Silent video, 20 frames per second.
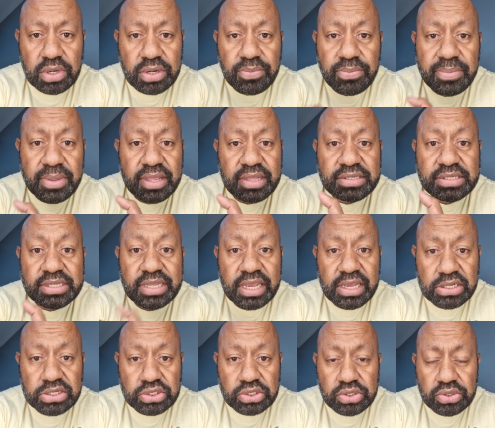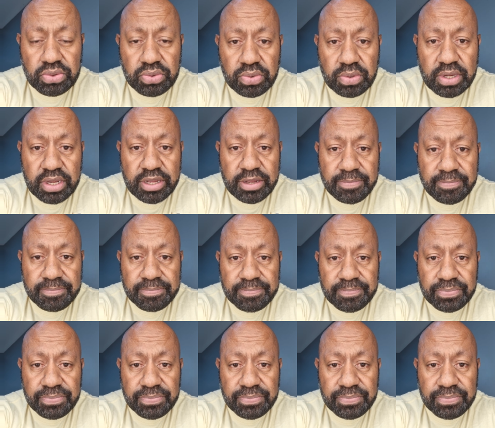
what better stage to um,